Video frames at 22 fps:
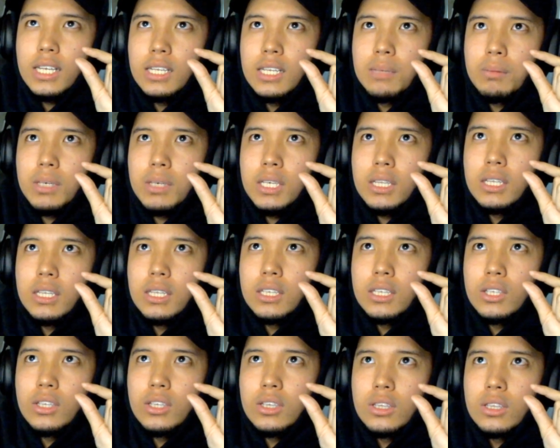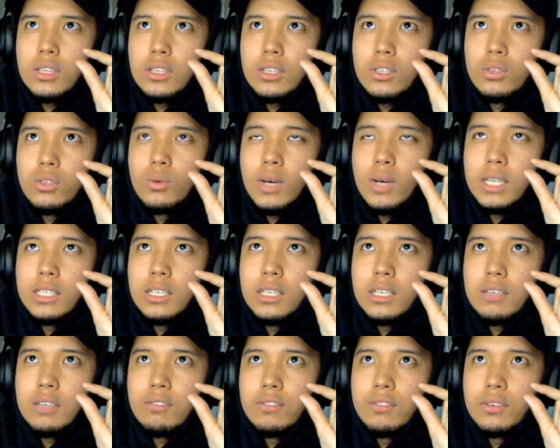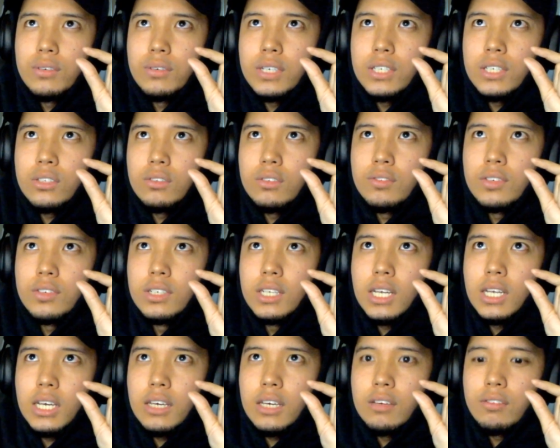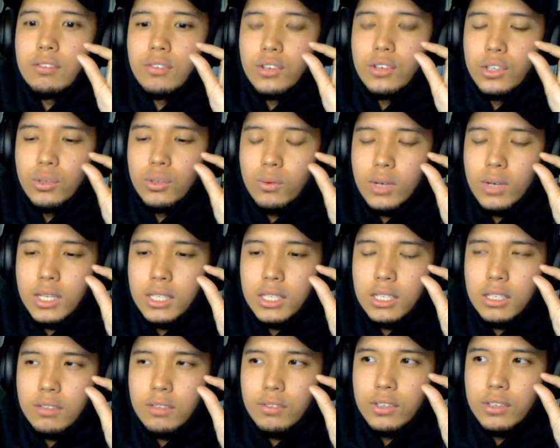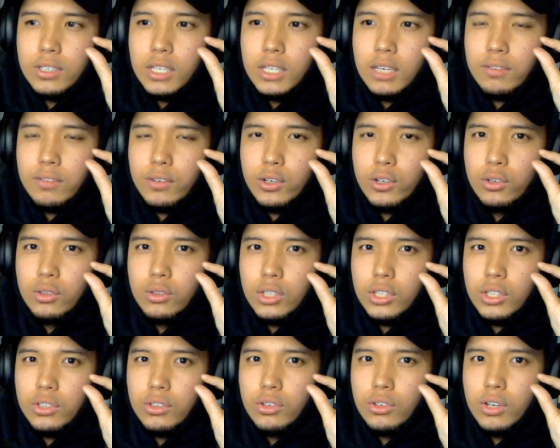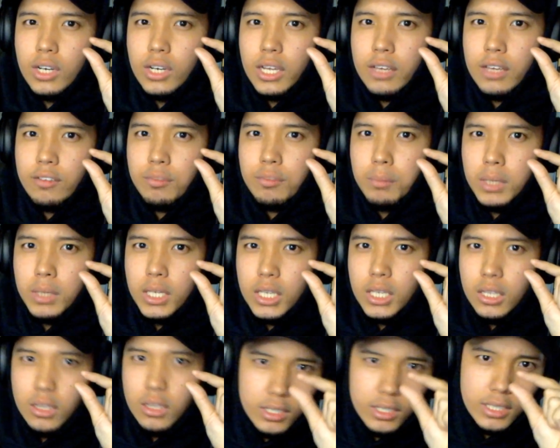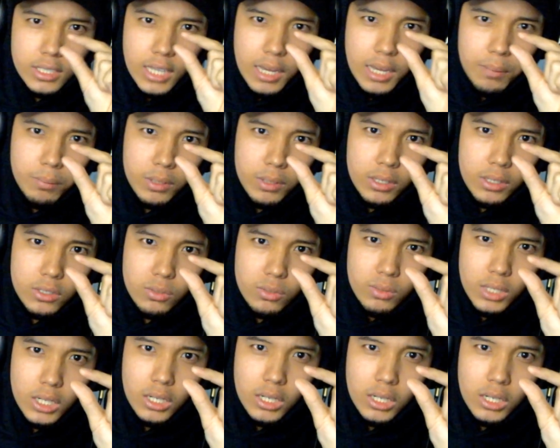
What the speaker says: me that you want to live the rest of your life, or you want to live your life or continue your life being this happy as well.